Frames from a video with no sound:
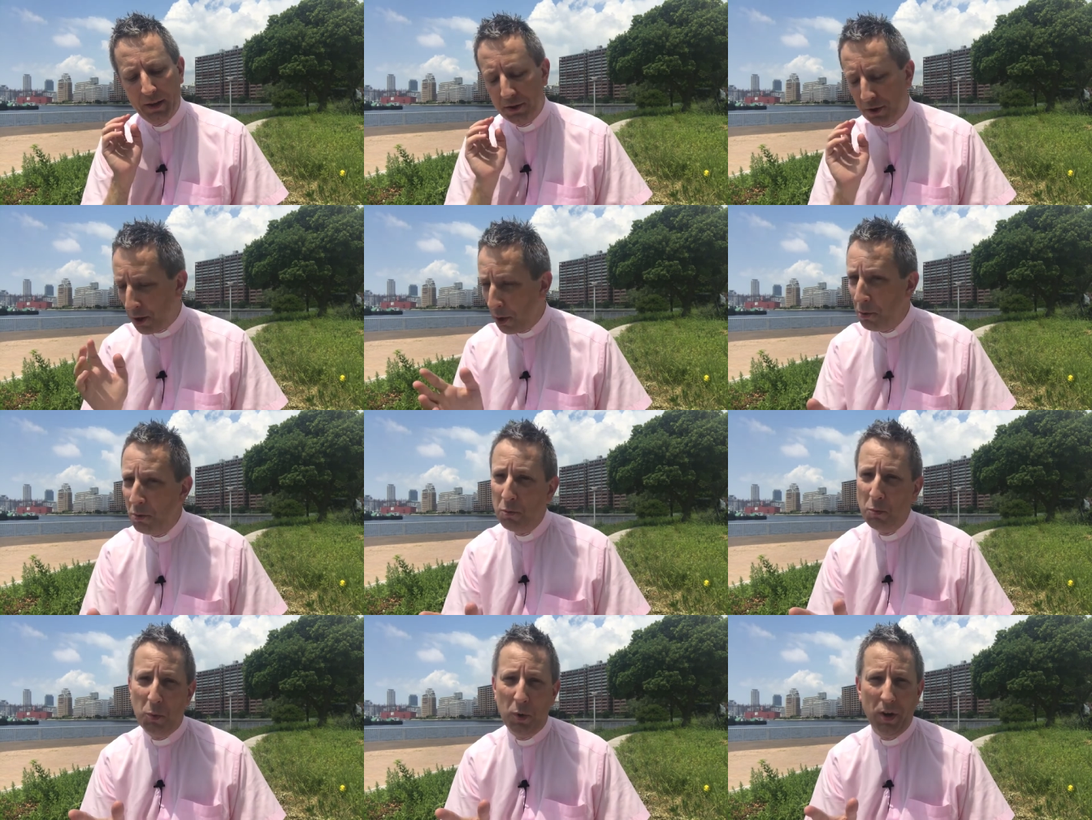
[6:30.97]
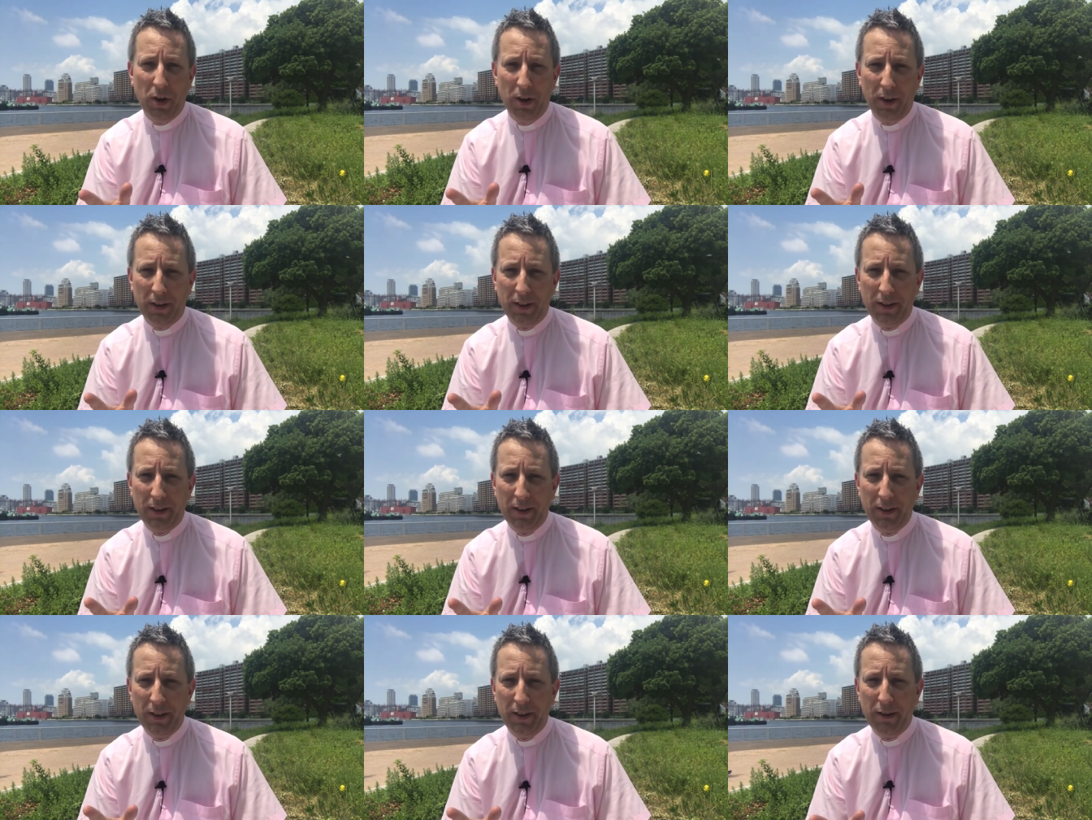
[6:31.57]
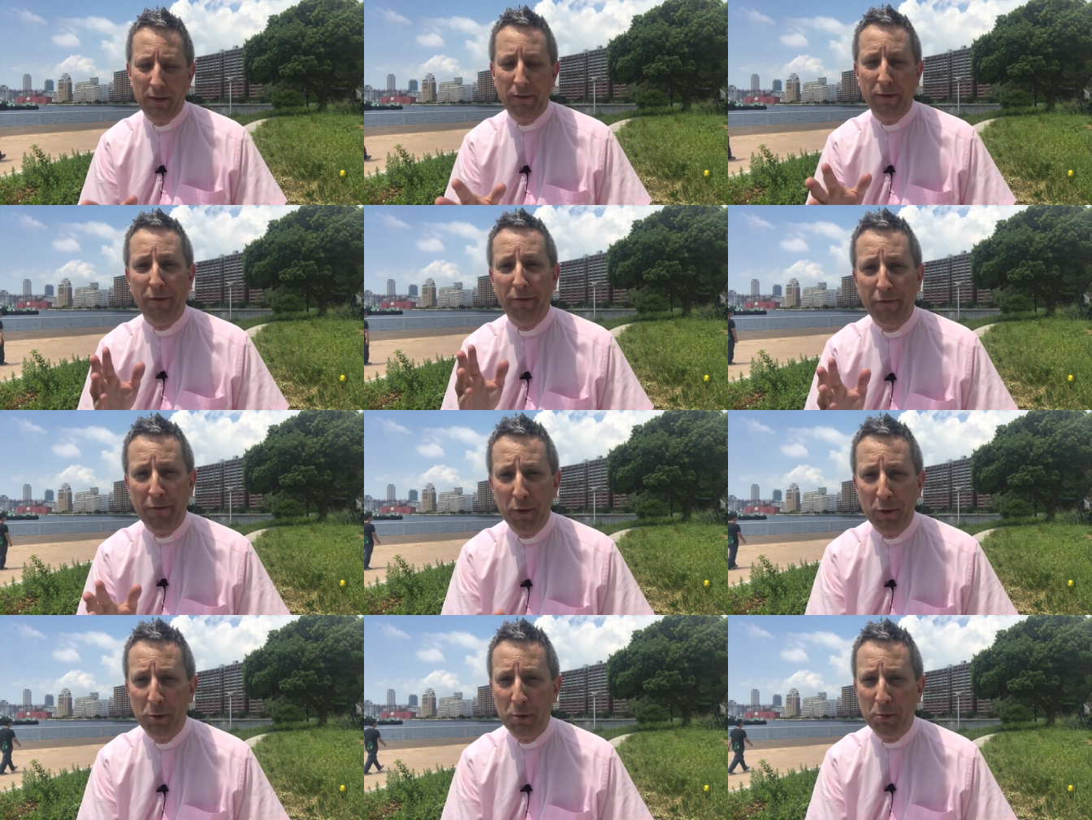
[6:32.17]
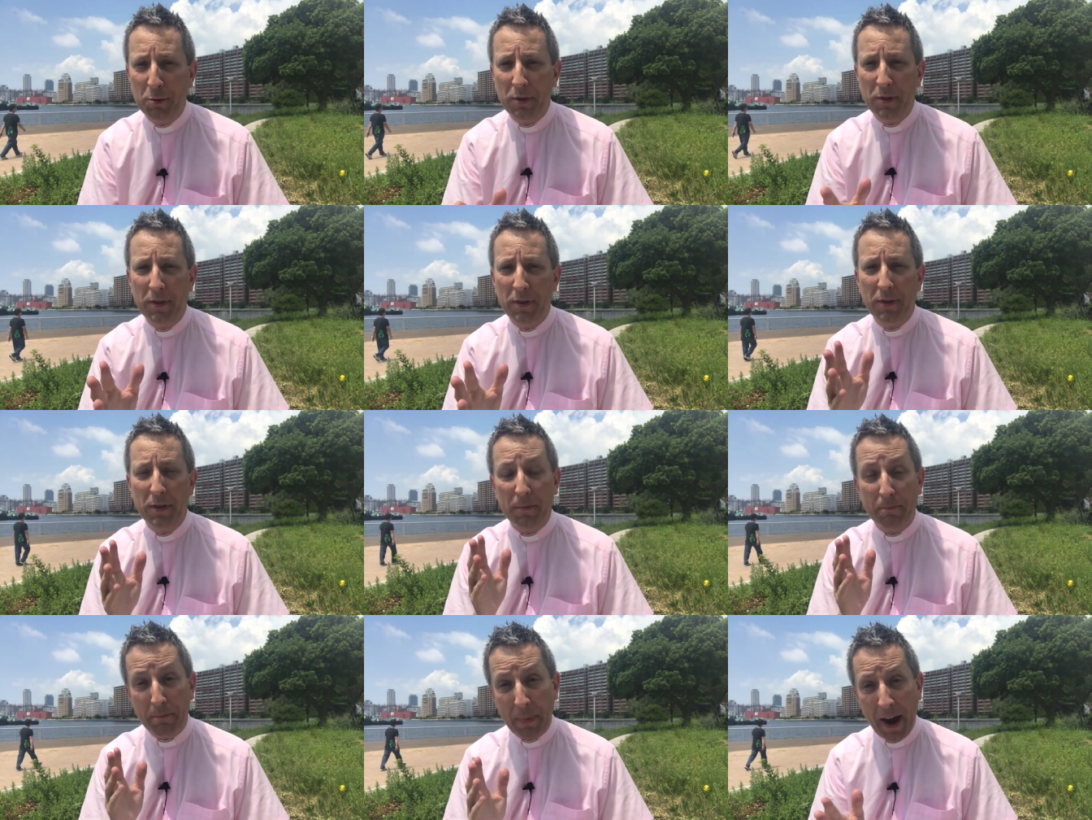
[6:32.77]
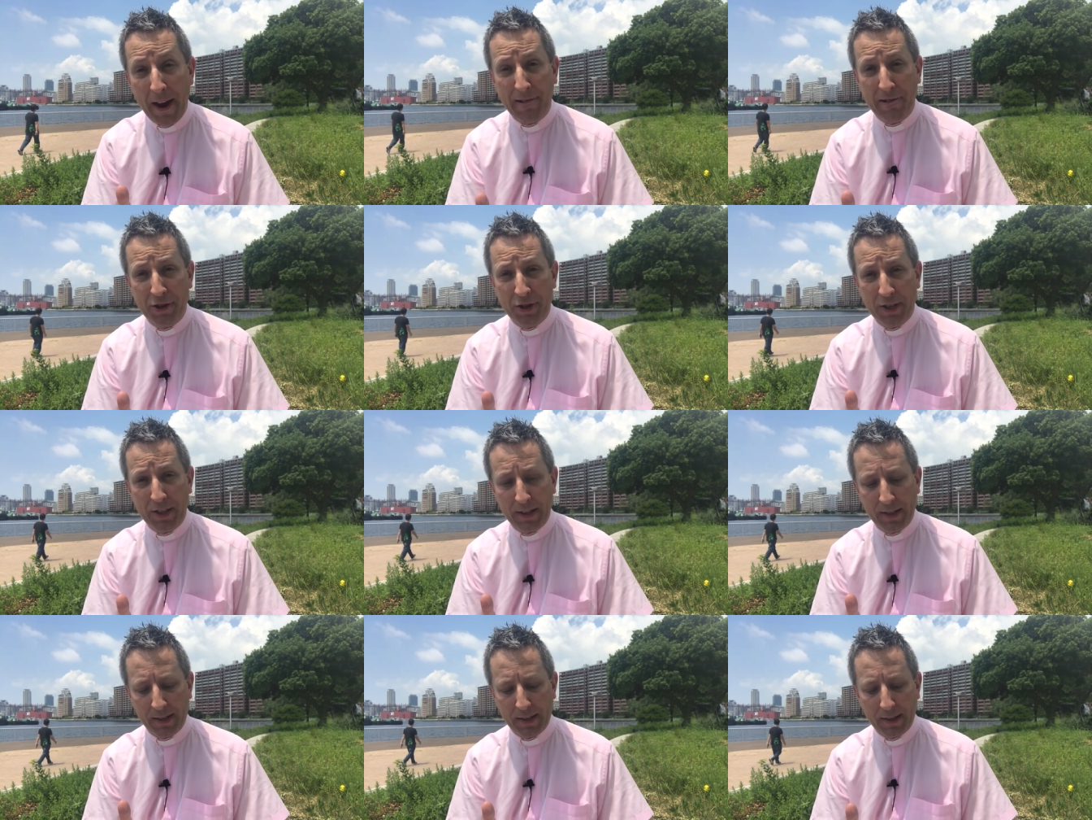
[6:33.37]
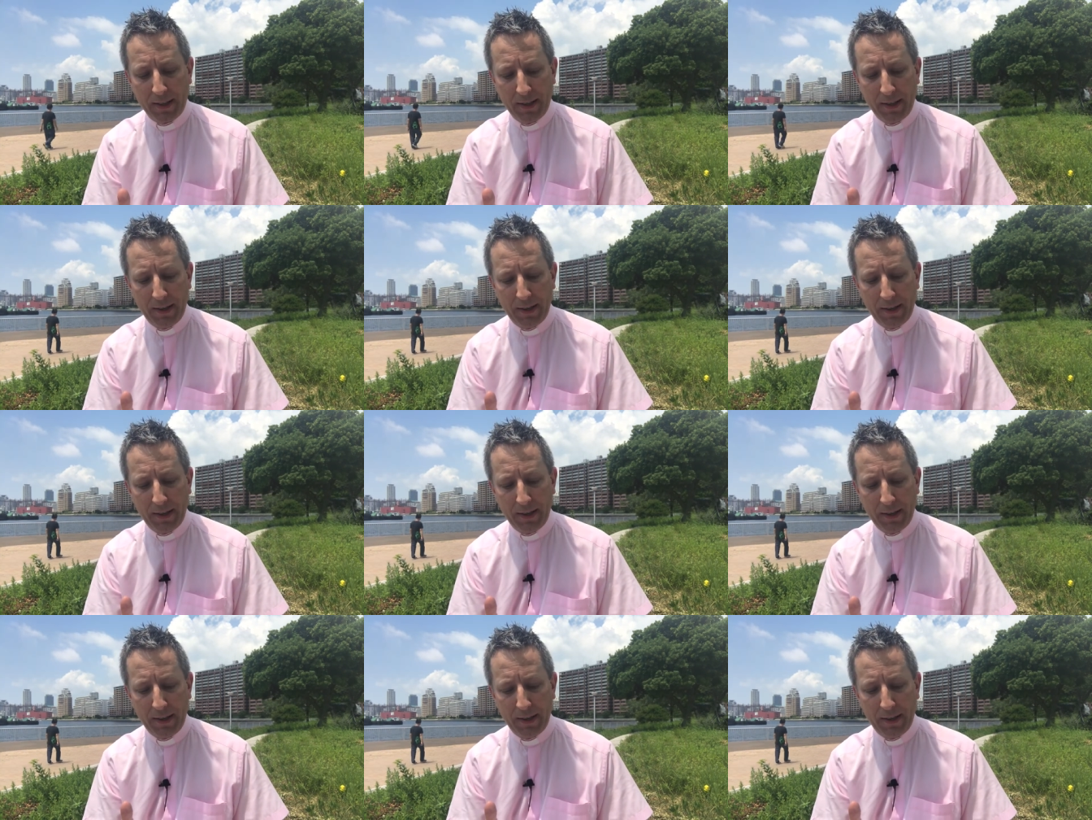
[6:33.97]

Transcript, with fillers: Don't work for food that perishes,